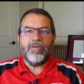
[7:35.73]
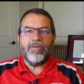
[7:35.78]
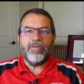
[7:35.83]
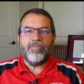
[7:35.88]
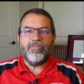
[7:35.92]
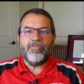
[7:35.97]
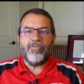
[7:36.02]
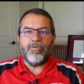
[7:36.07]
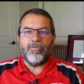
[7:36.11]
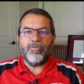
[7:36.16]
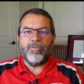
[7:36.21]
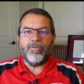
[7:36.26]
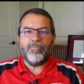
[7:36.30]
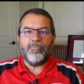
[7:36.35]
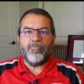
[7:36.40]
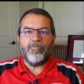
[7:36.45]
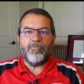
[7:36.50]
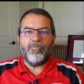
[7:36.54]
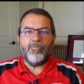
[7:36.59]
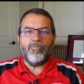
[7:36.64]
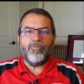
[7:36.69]
show
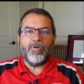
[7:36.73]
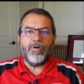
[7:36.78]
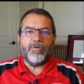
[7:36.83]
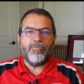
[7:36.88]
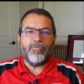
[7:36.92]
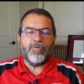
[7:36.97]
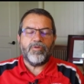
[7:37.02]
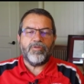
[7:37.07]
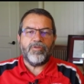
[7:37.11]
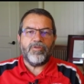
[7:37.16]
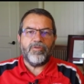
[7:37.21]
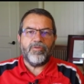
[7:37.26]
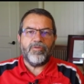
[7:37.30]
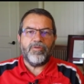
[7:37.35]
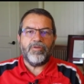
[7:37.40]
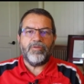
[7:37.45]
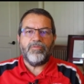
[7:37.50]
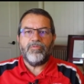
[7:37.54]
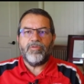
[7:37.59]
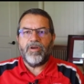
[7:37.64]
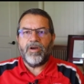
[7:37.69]
them what we're
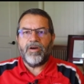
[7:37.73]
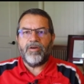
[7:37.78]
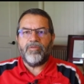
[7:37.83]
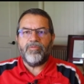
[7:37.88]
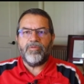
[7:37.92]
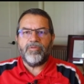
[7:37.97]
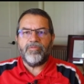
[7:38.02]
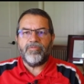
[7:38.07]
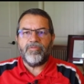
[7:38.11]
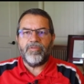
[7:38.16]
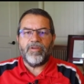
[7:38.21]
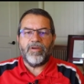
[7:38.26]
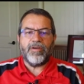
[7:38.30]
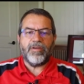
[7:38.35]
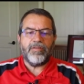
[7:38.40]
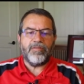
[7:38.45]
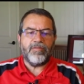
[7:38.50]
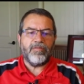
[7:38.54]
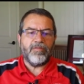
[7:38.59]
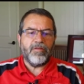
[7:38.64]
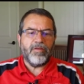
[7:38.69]
doing, how we've
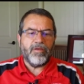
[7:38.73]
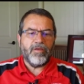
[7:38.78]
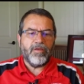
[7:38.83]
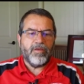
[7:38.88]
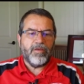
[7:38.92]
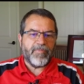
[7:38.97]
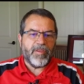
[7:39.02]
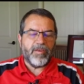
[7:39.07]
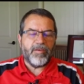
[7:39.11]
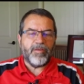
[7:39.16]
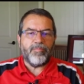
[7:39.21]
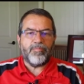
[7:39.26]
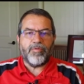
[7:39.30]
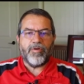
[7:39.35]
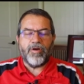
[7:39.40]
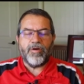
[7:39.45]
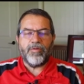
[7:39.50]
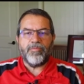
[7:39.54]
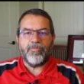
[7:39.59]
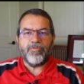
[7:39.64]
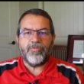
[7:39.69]
done, any
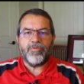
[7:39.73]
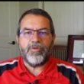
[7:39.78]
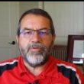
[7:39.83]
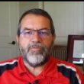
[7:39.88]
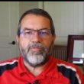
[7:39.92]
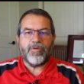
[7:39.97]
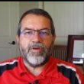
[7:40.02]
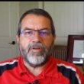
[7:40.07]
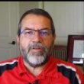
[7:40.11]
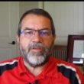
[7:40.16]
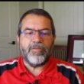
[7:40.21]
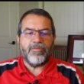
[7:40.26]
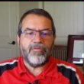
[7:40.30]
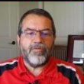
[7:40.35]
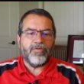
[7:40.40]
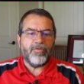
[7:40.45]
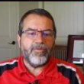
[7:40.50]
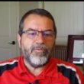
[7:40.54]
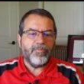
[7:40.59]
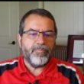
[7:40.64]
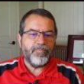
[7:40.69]
problems we've run
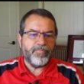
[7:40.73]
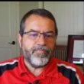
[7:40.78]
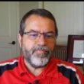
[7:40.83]
into.